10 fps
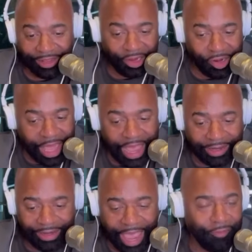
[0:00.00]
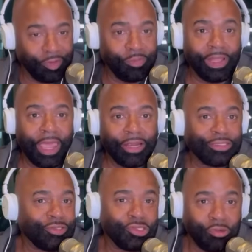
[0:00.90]
They're not having
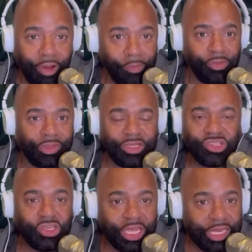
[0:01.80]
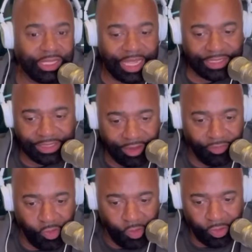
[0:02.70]
players in trouble. There's none of that
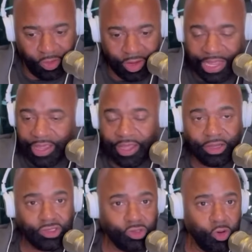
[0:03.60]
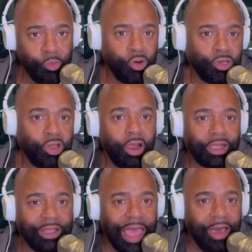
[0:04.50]
stuff going on. There's no more
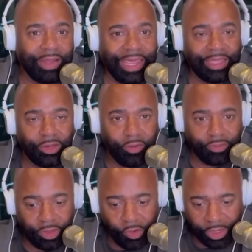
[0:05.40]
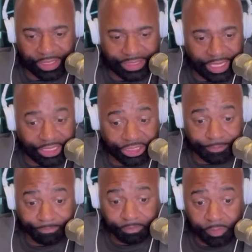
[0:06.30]
dark cloud hanging over the organization.